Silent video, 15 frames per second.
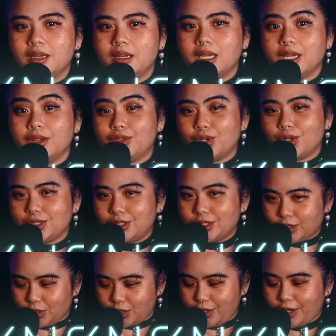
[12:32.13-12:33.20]
If you're a
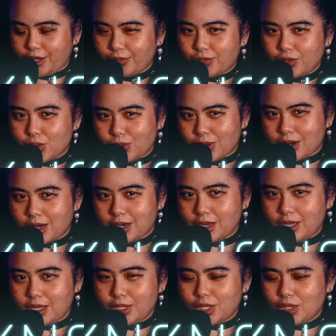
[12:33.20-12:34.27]
discerning viewer,
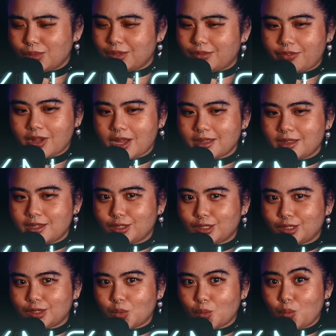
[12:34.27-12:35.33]
you would find
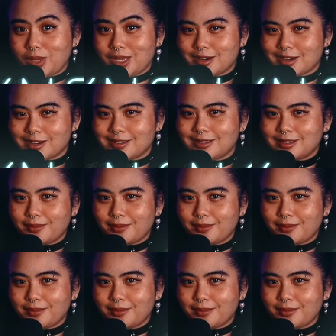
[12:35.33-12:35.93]
this weird.